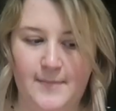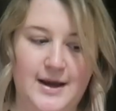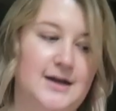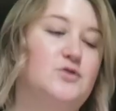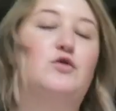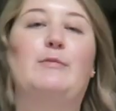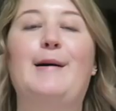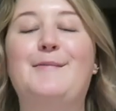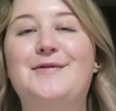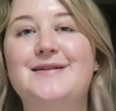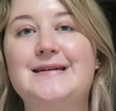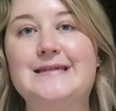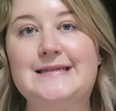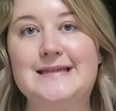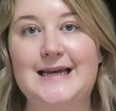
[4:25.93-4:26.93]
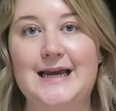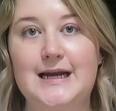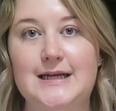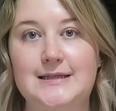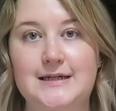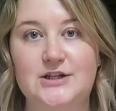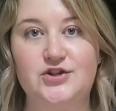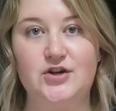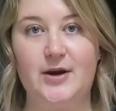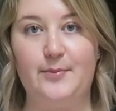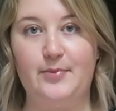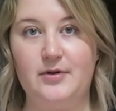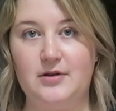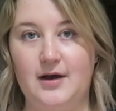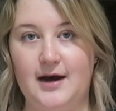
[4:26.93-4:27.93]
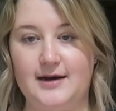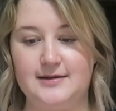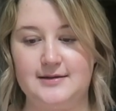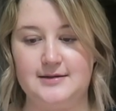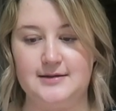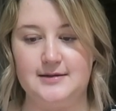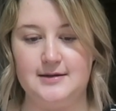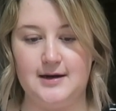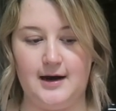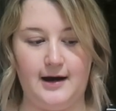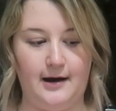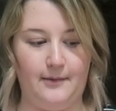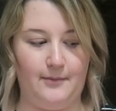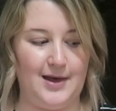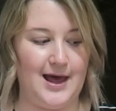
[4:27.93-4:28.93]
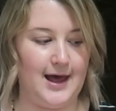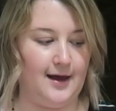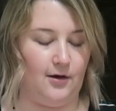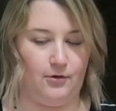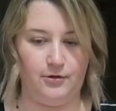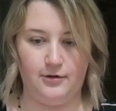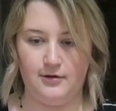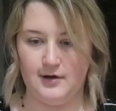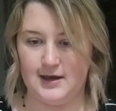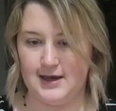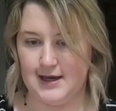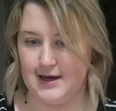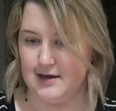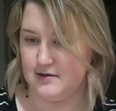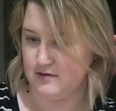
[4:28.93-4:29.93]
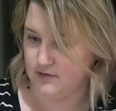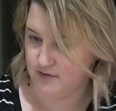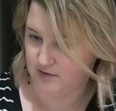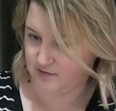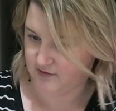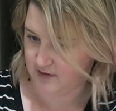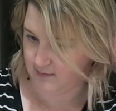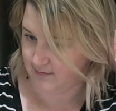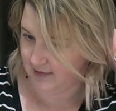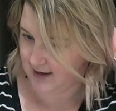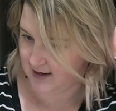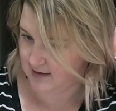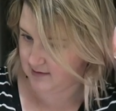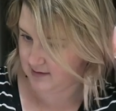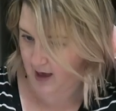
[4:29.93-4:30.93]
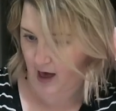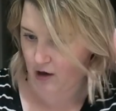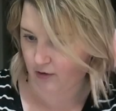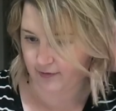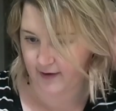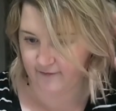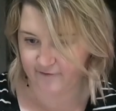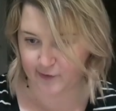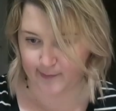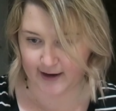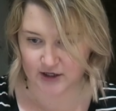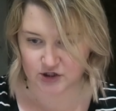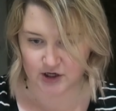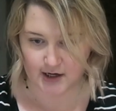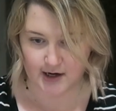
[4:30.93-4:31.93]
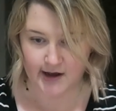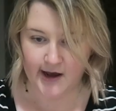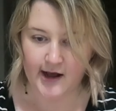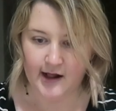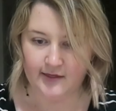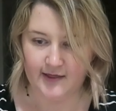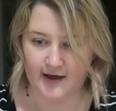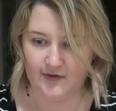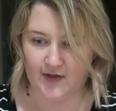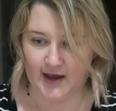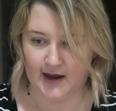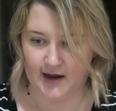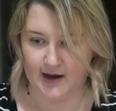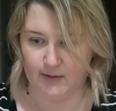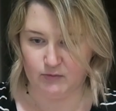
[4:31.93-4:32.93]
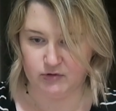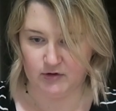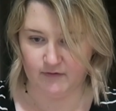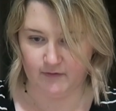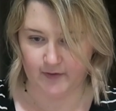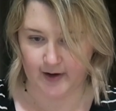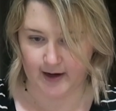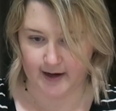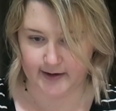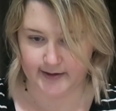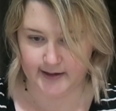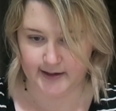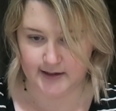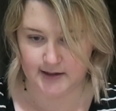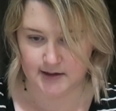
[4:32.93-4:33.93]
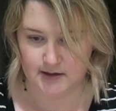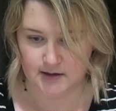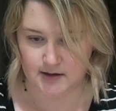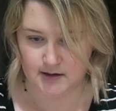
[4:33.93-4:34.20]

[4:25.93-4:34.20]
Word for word: because remember this is the Ancestry Plus um, health kit. So there's some like health information that they can provide.